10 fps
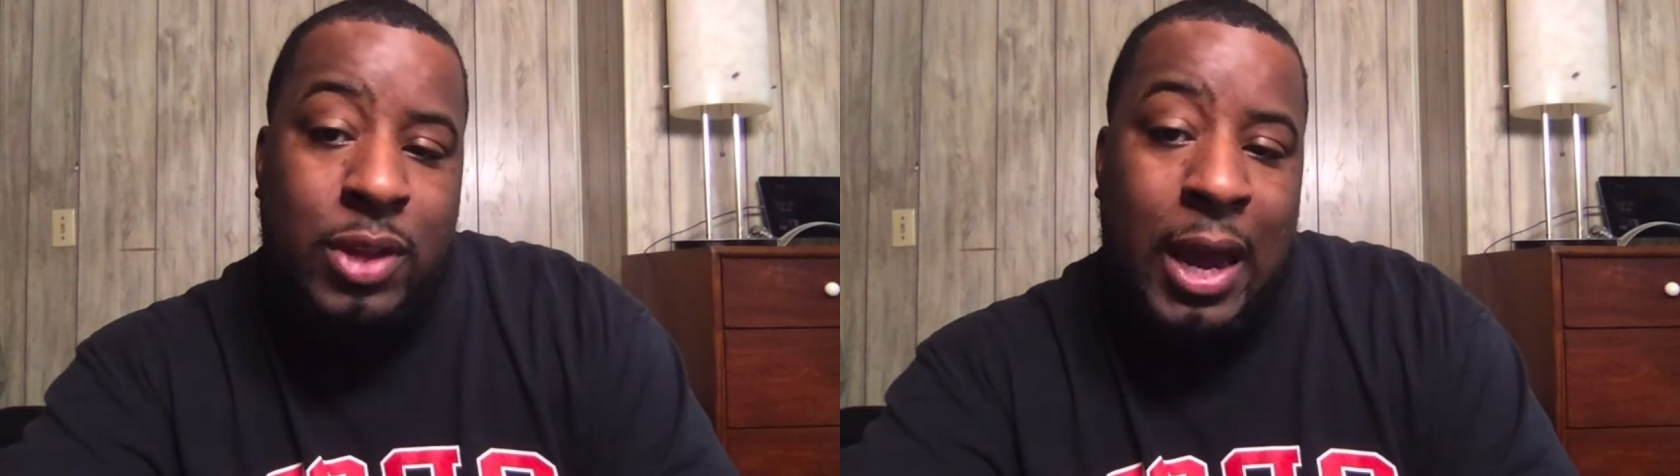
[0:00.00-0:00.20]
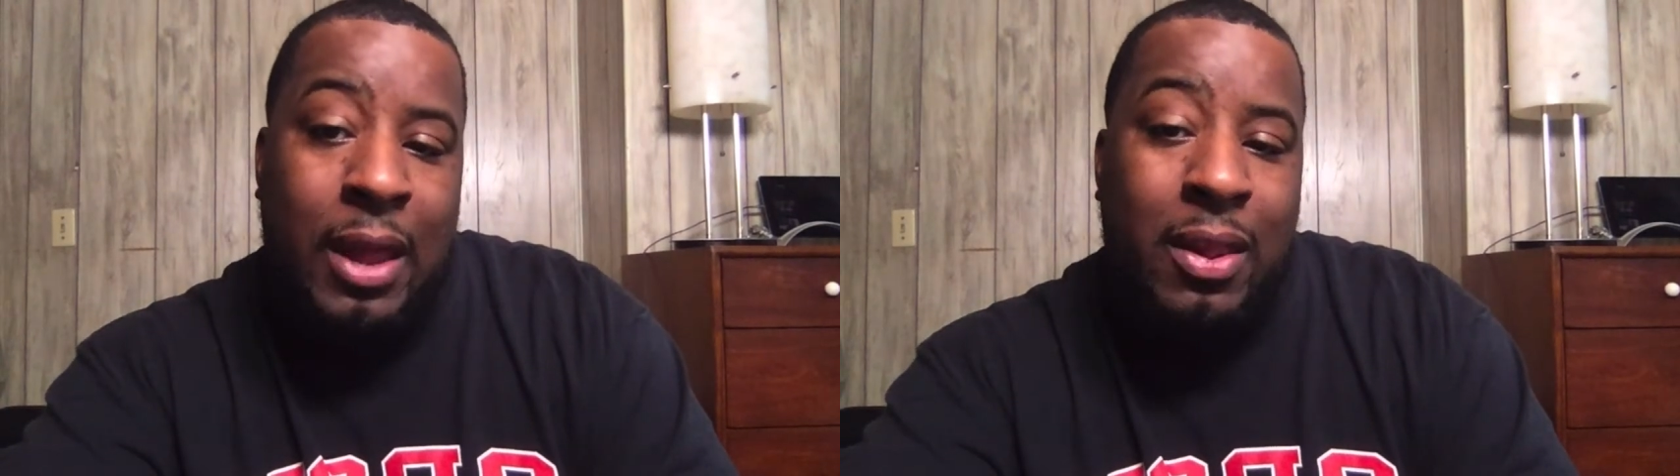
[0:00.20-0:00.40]

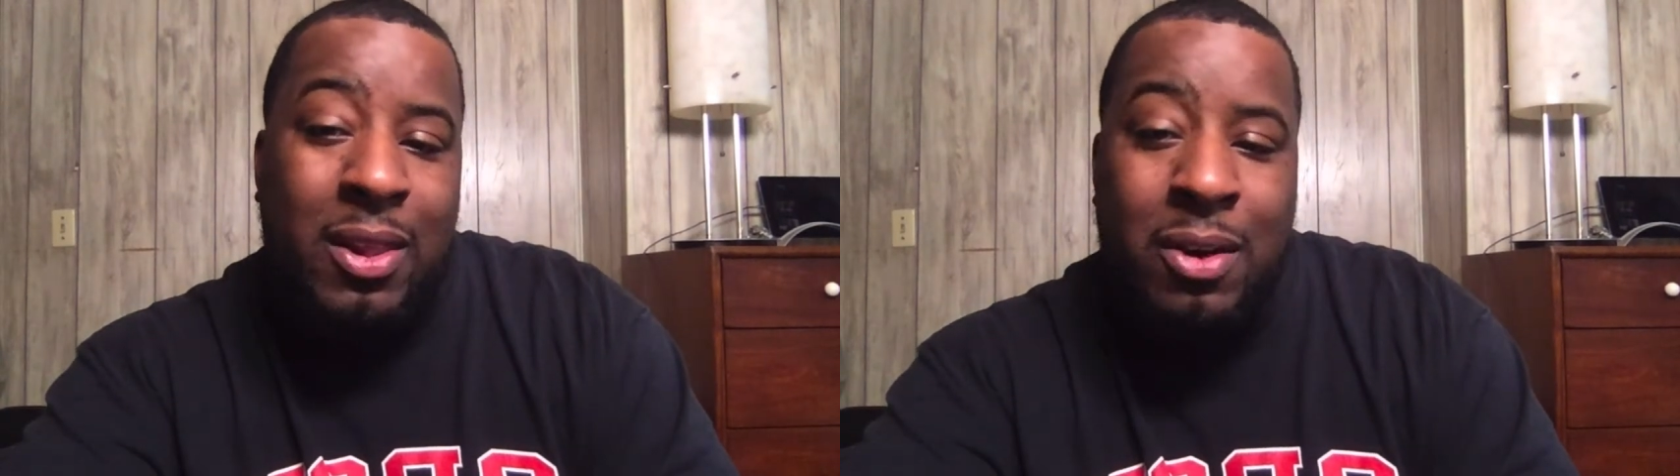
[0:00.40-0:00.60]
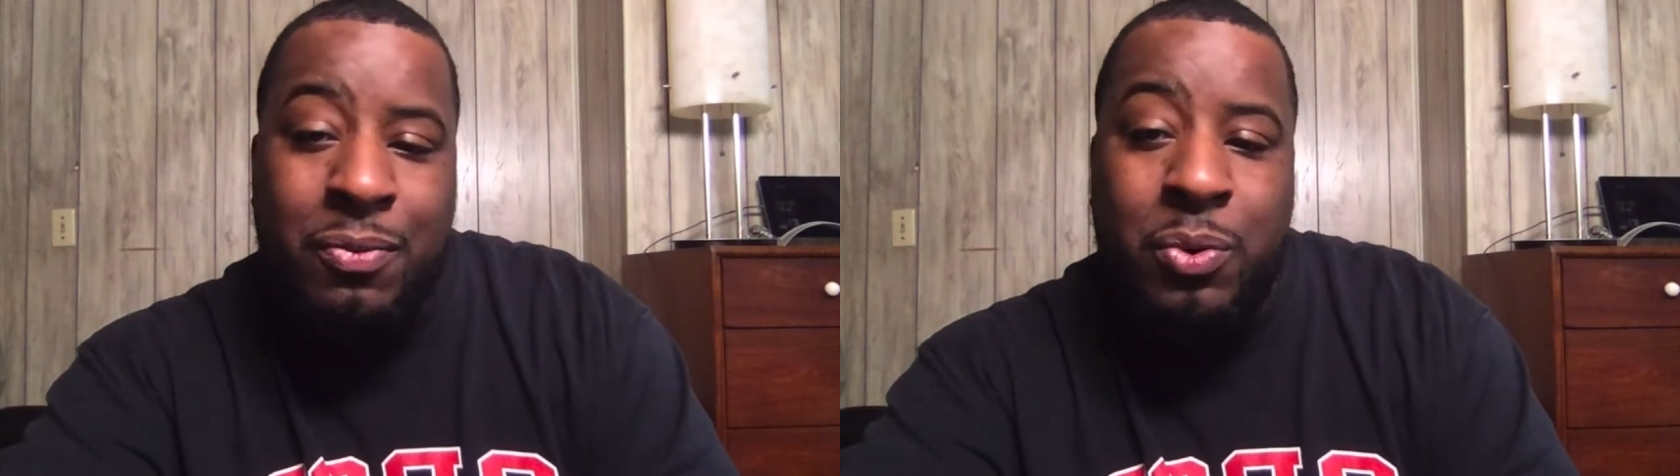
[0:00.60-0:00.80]
that
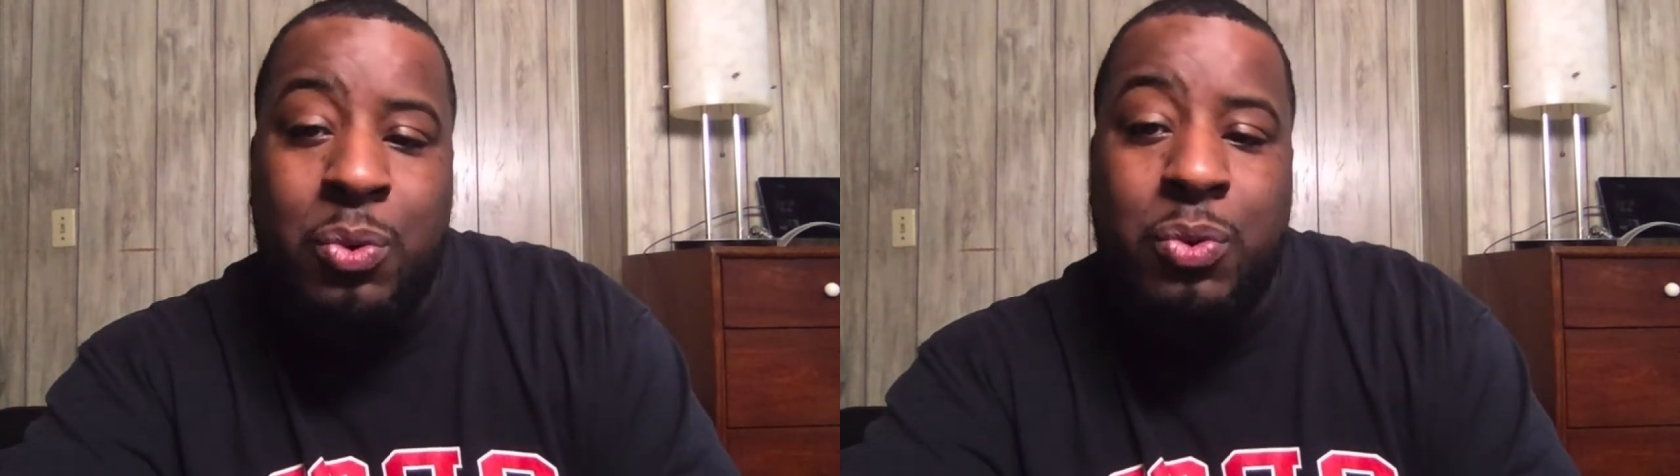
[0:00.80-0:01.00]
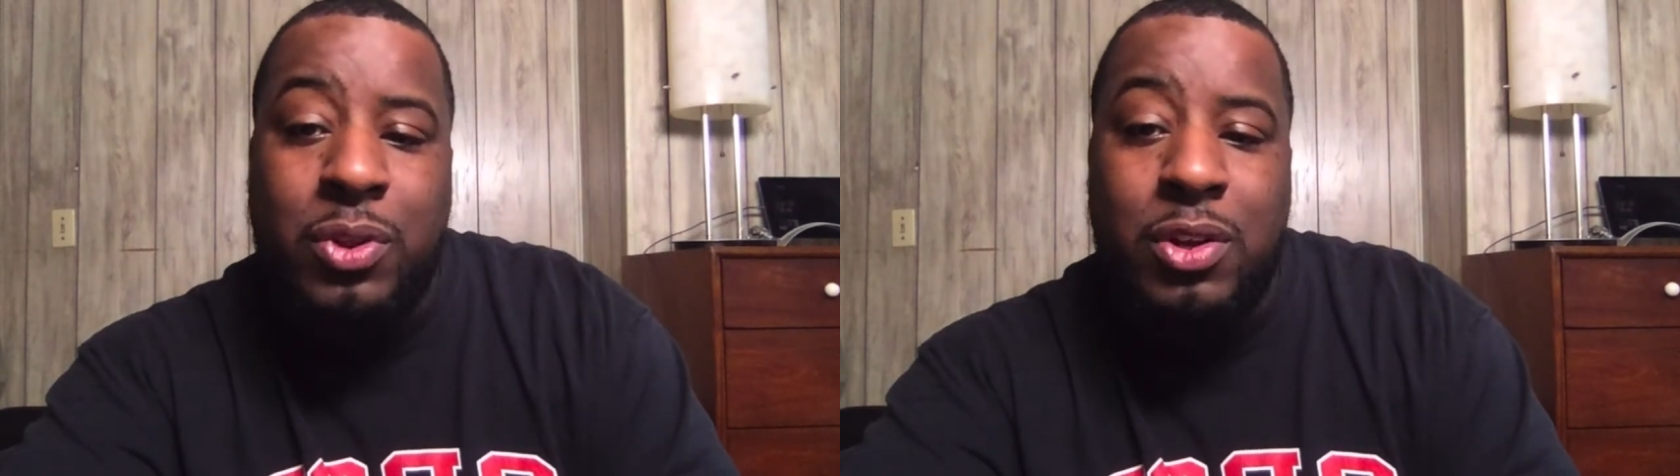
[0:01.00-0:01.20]

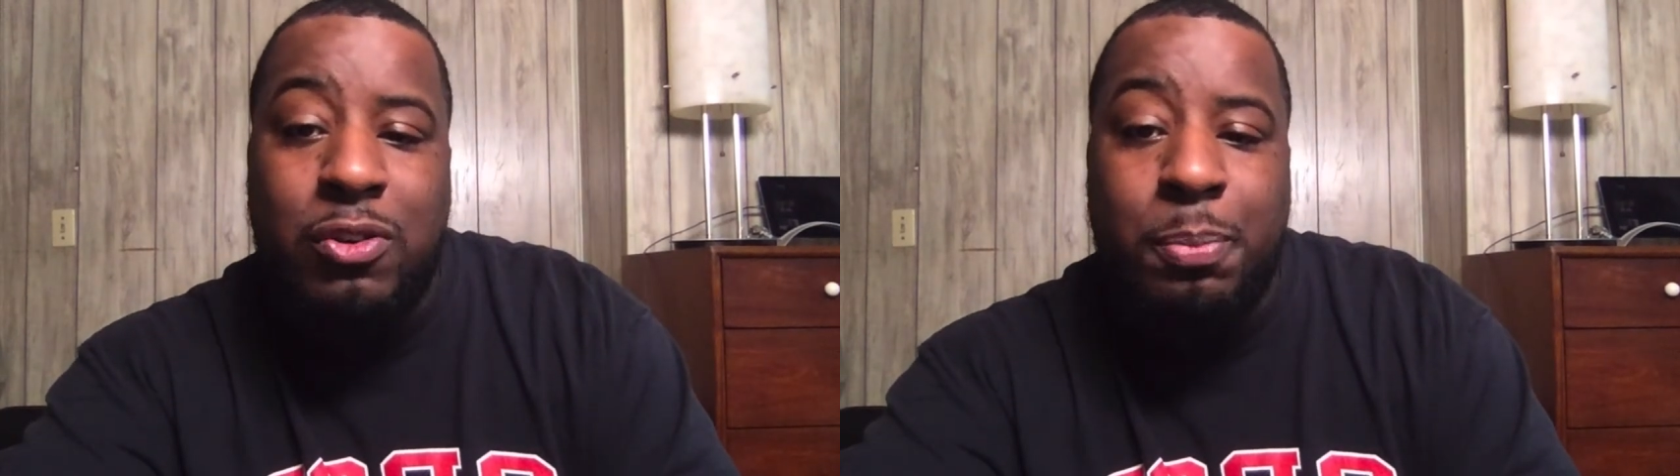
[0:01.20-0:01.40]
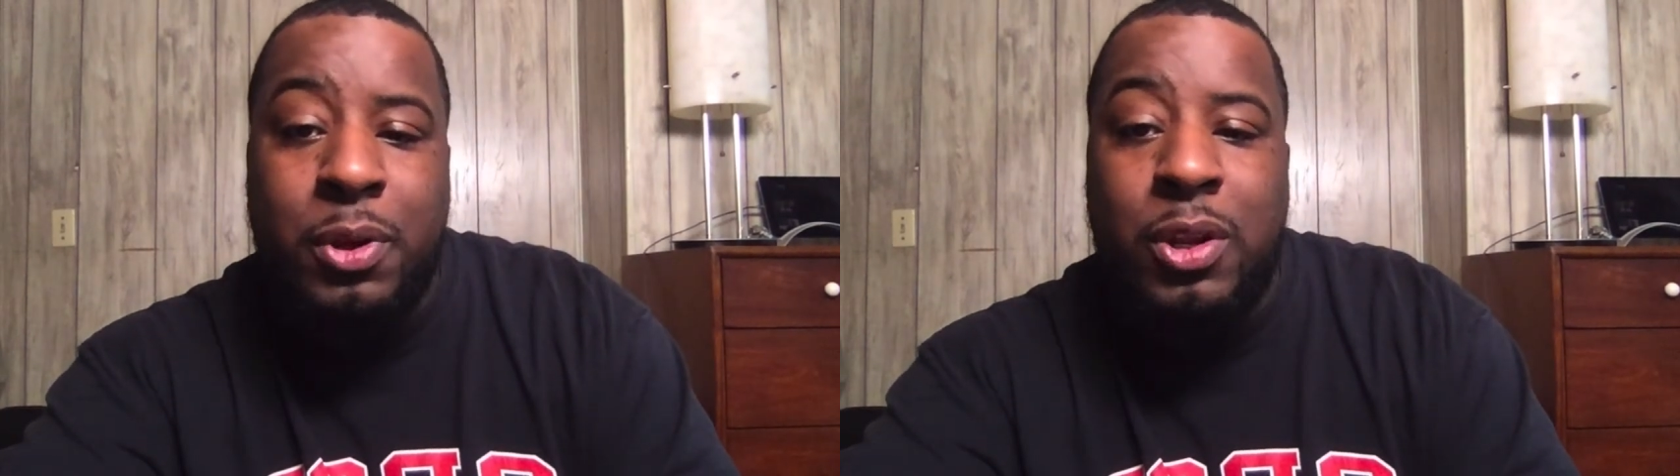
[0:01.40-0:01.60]
level the
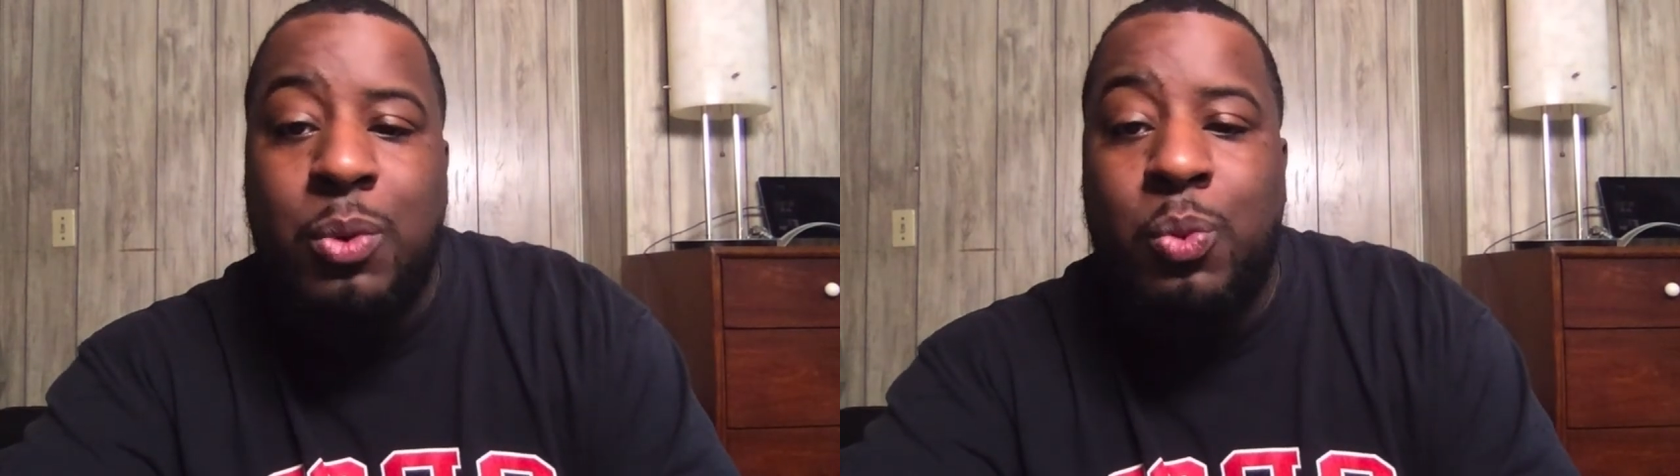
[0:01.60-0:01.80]
spending